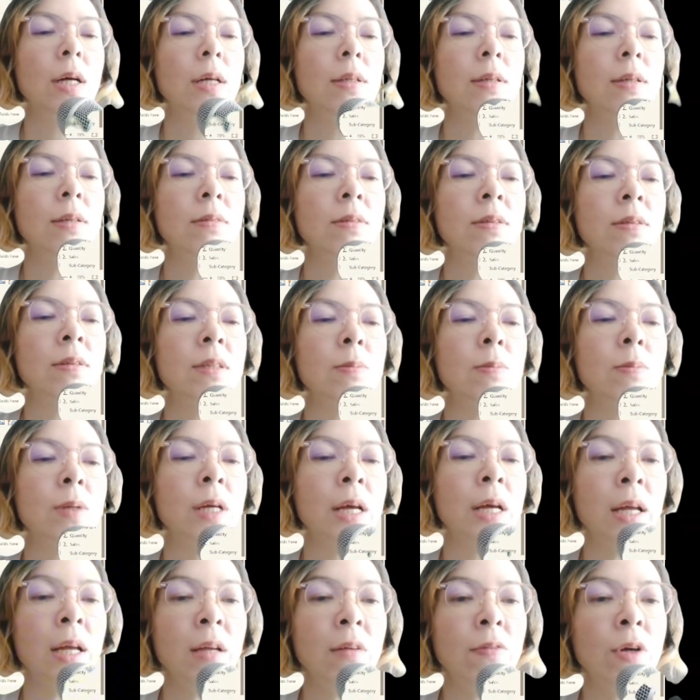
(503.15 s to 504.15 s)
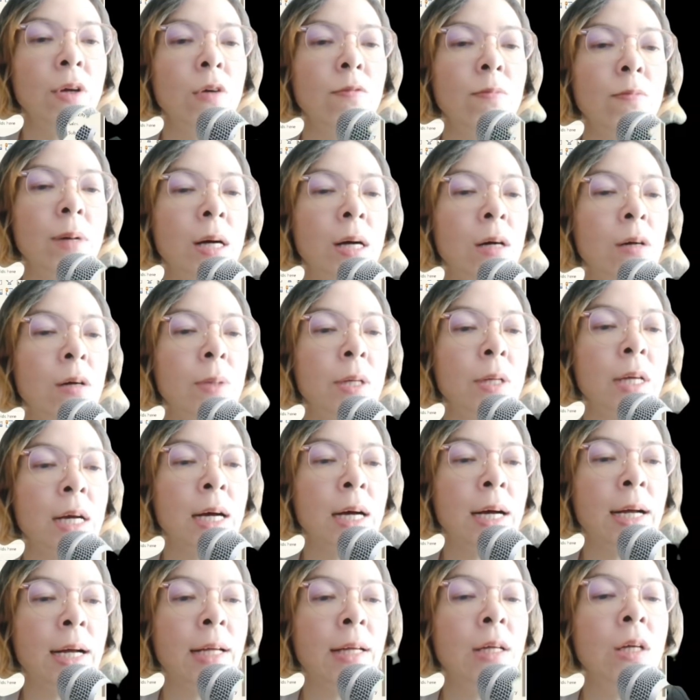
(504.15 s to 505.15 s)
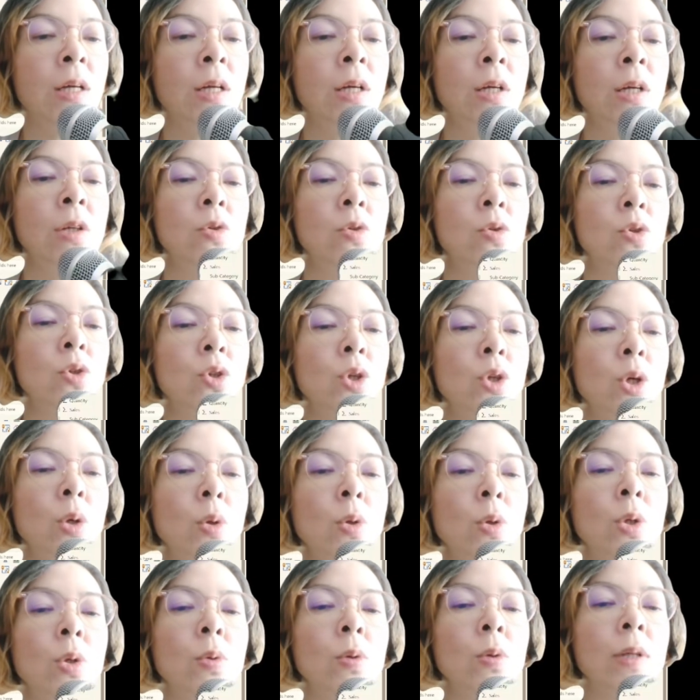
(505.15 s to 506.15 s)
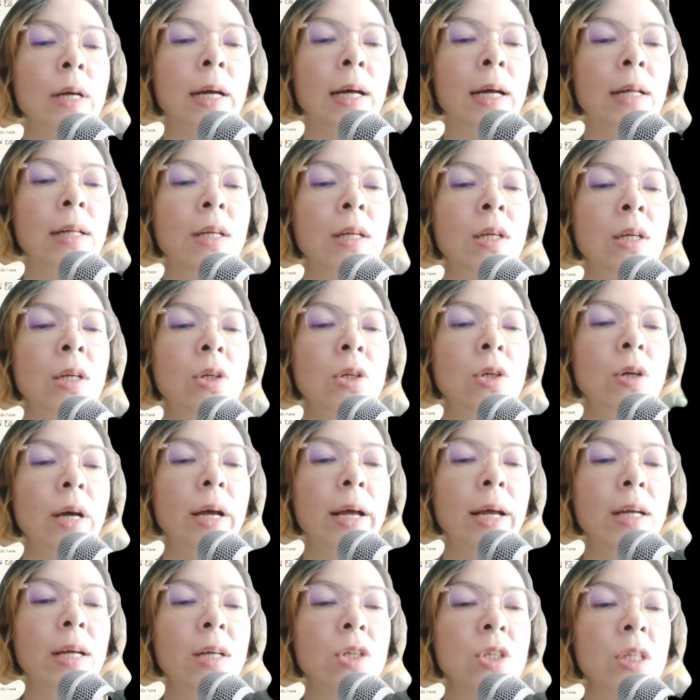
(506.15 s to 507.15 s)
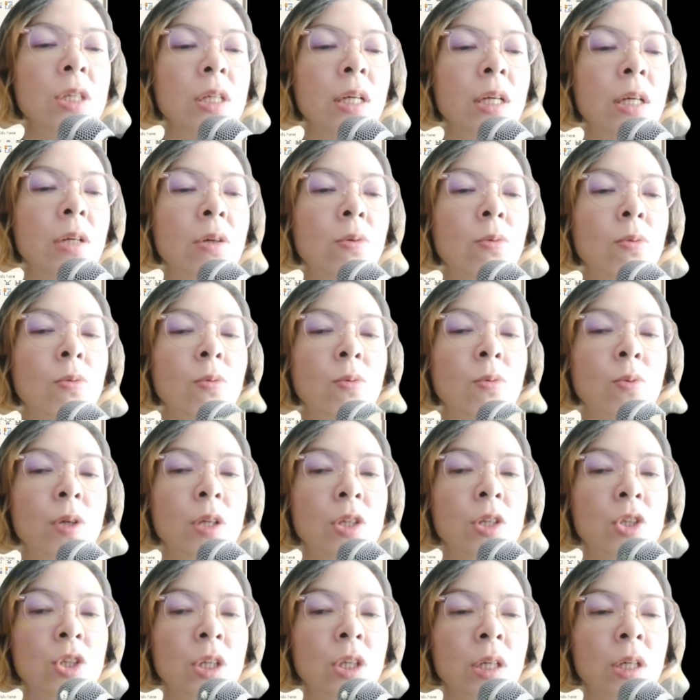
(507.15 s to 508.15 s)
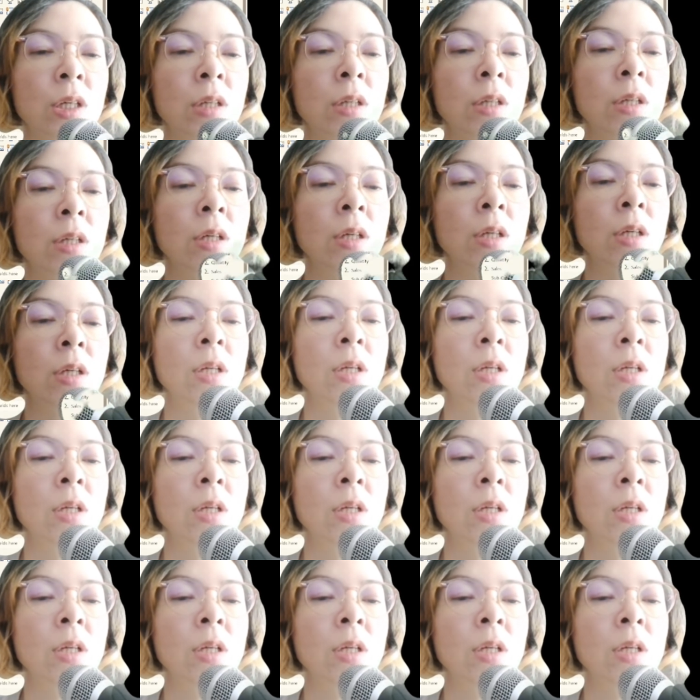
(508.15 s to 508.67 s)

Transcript: This is the behavior of Power BI to show you that you are actually reaching